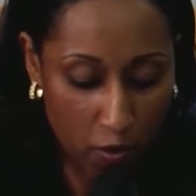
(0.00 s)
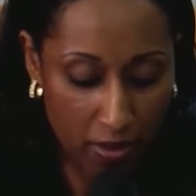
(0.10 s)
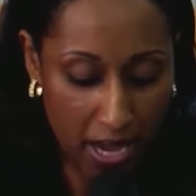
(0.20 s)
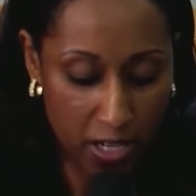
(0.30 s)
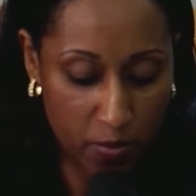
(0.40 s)

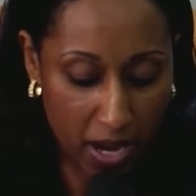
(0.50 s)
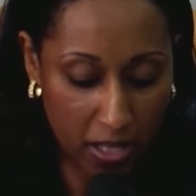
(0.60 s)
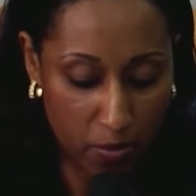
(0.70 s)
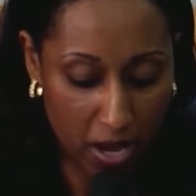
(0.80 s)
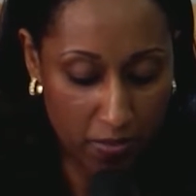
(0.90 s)
provided
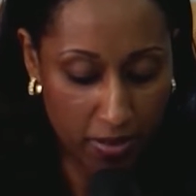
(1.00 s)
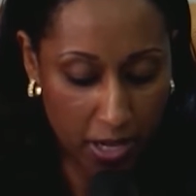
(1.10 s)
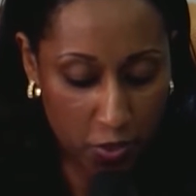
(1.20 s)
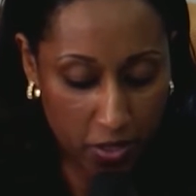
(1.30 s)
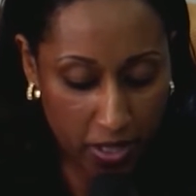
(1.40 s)
by the
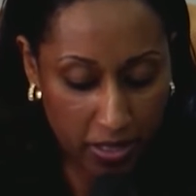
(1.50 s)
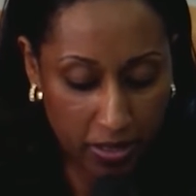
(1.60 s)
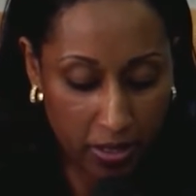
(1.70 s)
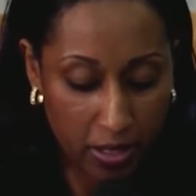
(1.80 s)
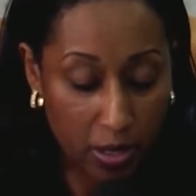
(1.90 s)

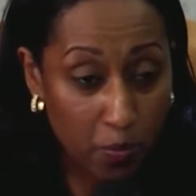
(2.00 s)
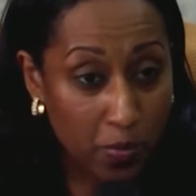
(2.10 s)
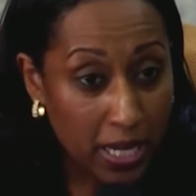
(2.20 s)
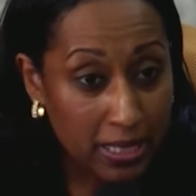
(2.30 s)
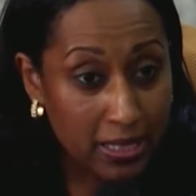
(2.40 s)
manufacturer,
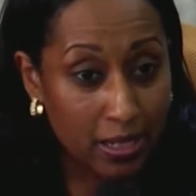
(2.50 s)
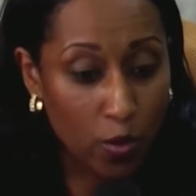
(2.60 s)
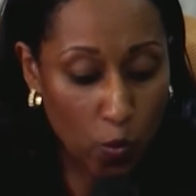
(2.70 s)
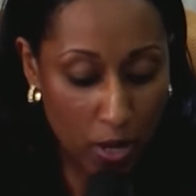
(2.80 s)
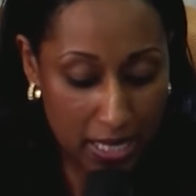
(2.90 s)
but
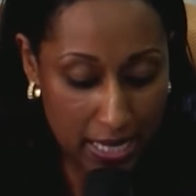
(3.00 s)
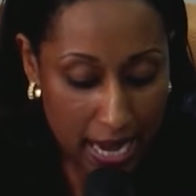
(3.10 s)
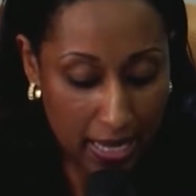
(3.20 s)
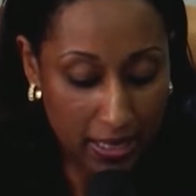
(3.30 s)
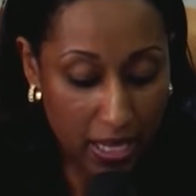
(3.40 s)

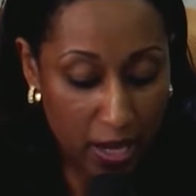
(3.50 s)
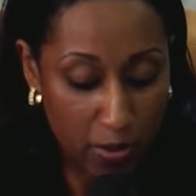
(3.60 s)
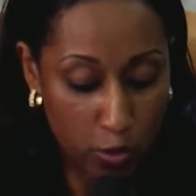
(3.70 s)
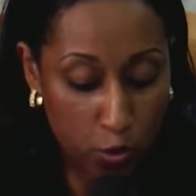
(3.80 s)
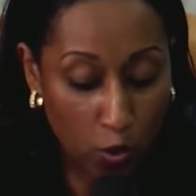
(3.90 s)
was not
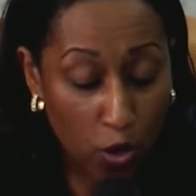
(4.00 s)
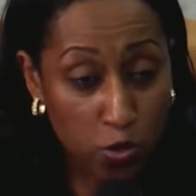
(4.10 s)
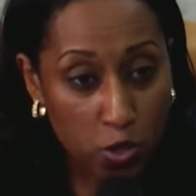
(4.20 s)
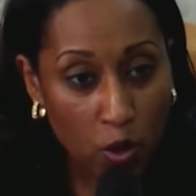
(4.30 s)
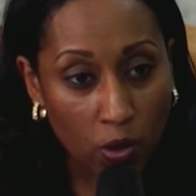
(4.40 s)
able to
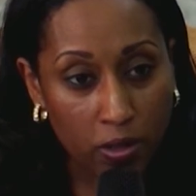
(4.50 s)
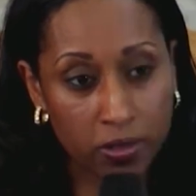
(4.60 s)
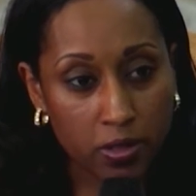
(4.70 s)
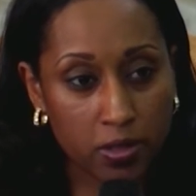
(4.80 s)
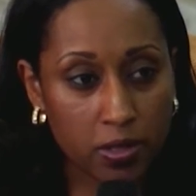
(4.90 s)
control
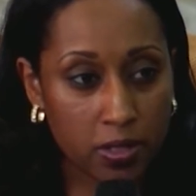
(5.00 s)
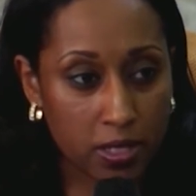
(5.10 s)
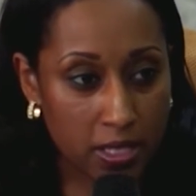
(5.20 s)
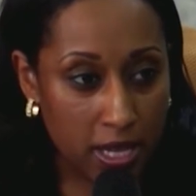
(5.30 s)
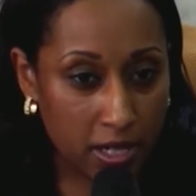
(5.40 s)

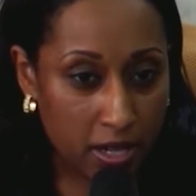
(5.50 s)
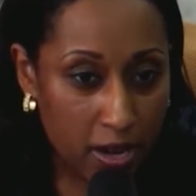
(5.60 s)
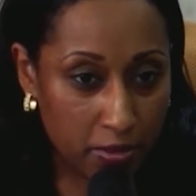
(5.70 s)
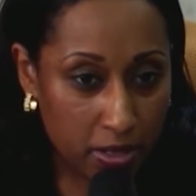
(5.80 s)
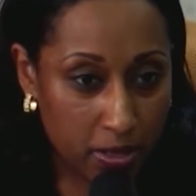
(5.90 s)
the
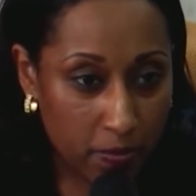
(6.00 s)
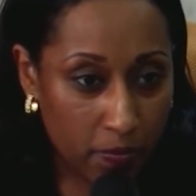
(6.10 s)
aircraft.